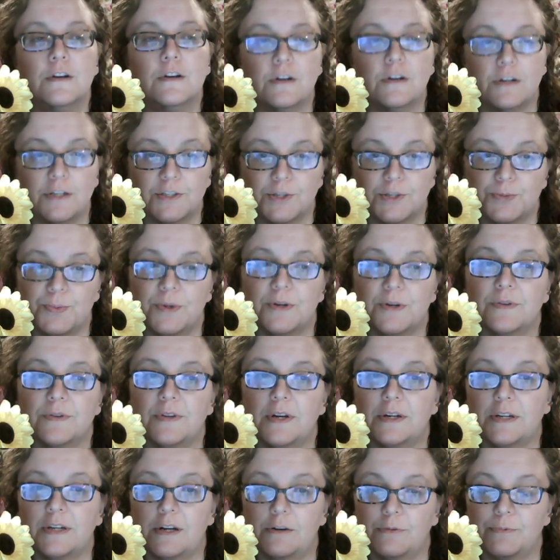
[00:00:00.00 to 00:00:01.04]
Gods figure
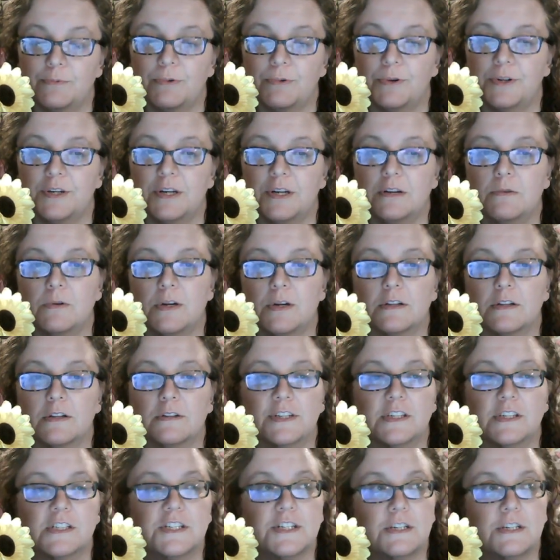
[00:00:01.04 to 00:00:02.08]
that out pretty
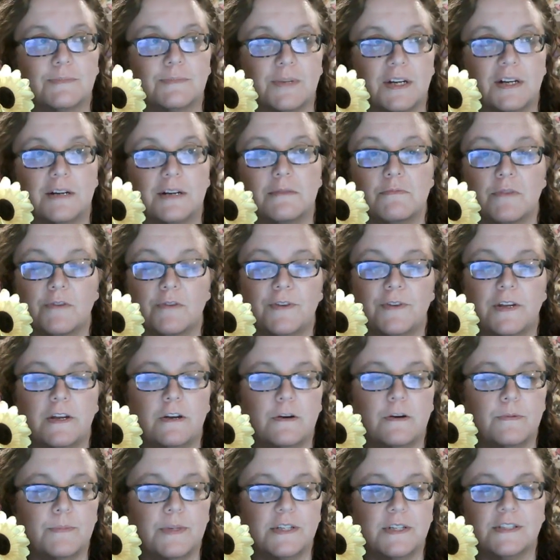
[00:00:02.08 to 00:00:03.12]
quickly. Sometime with
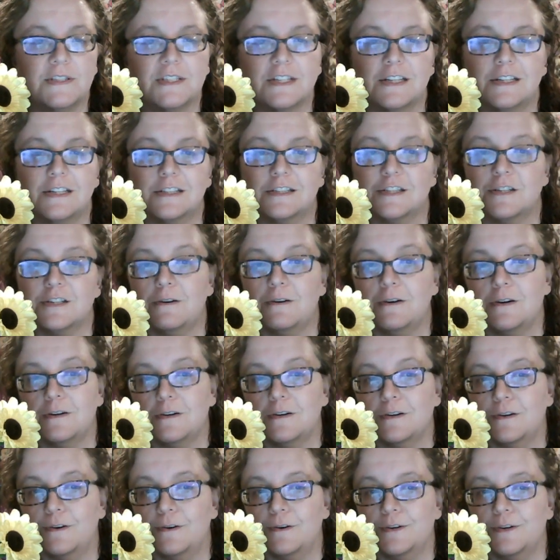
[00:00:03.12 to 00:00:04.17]
humans, it's
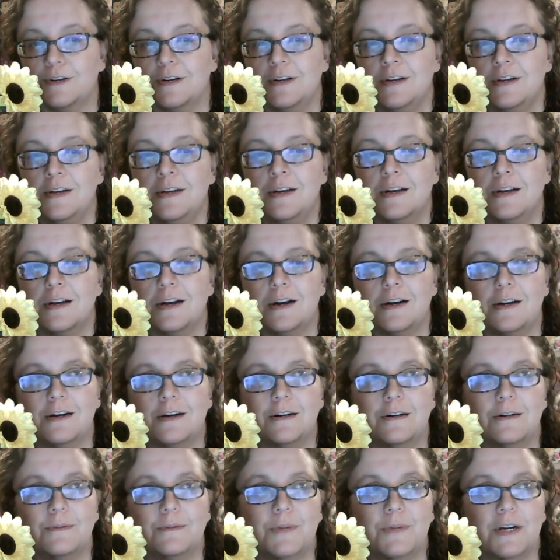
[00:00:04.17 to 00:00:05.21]
hard.
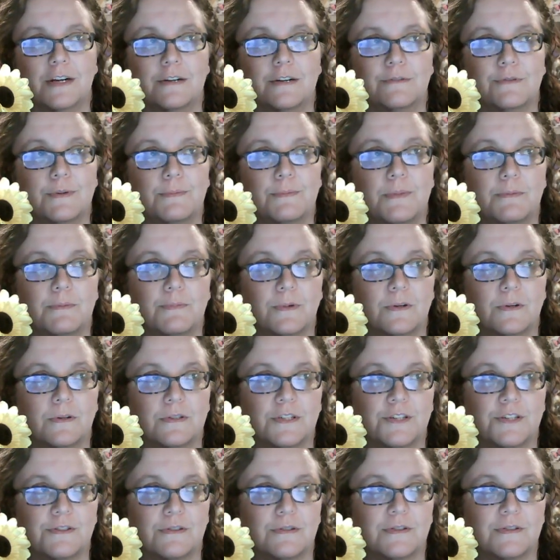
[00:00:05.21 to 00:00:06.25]
Um, I remember a
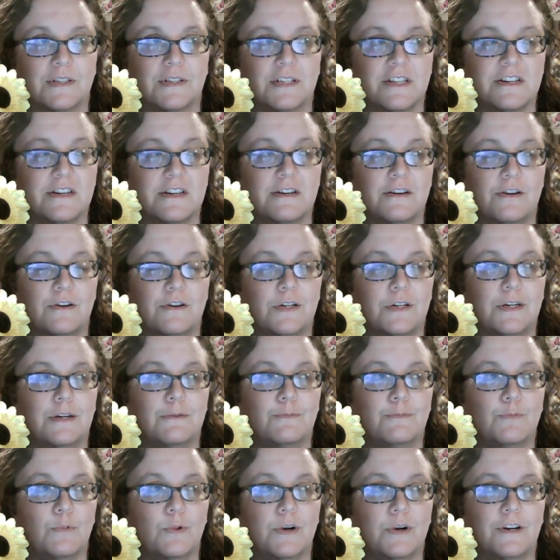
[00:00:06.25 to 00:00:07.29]
certain
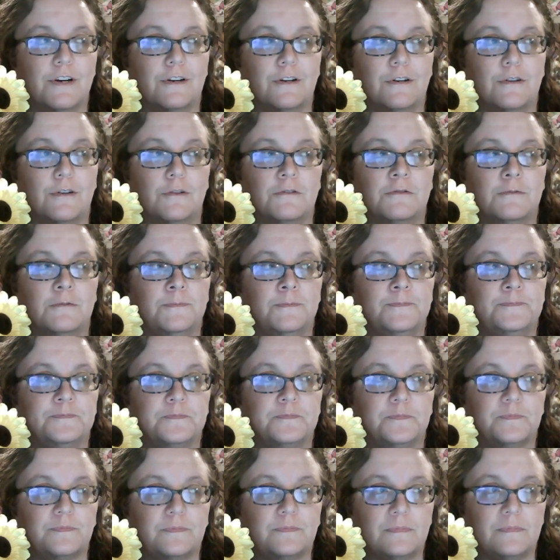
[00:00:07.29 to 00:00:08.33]
sitcom where
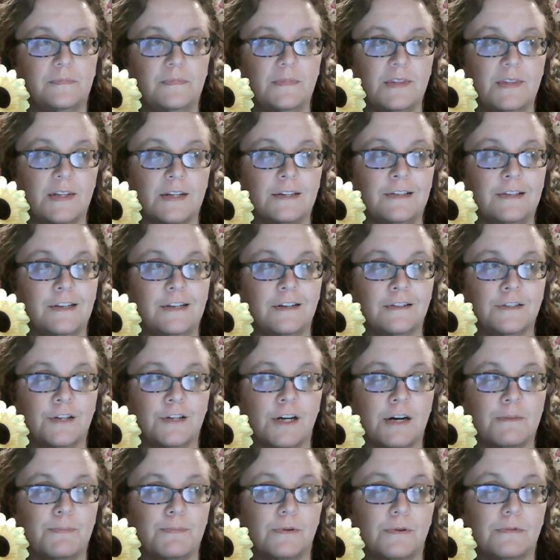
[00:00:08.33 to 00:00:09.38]
young
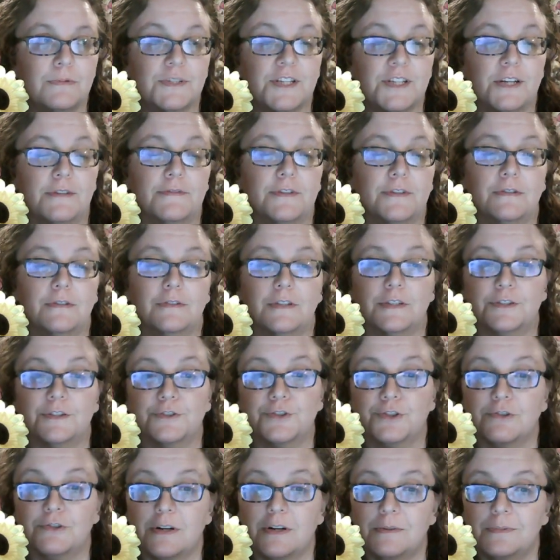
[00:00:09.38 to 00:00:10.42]
couple was having a lot of
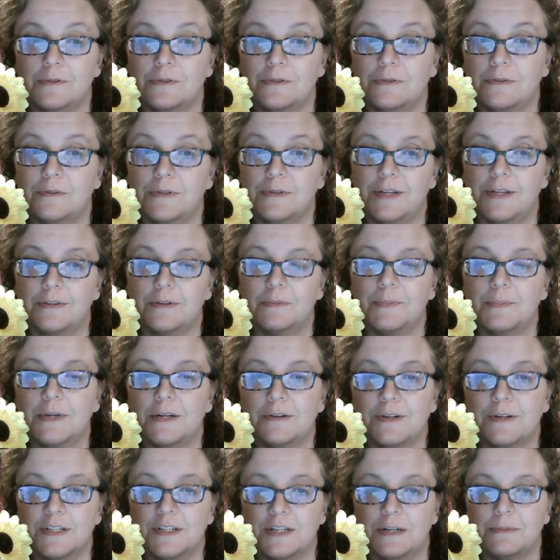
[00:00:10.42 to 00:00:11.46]
trouble, and the
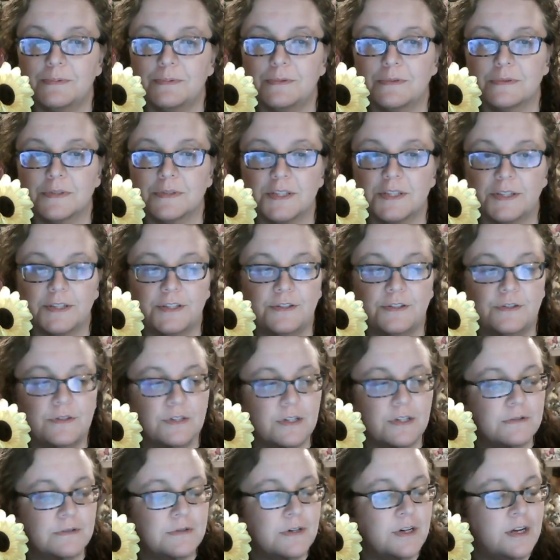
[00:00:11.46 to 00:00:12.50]
married couple was like, you
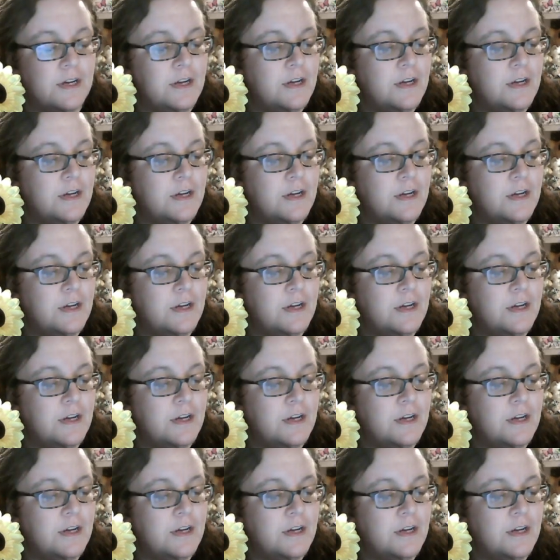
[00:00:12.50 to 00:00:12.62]
know,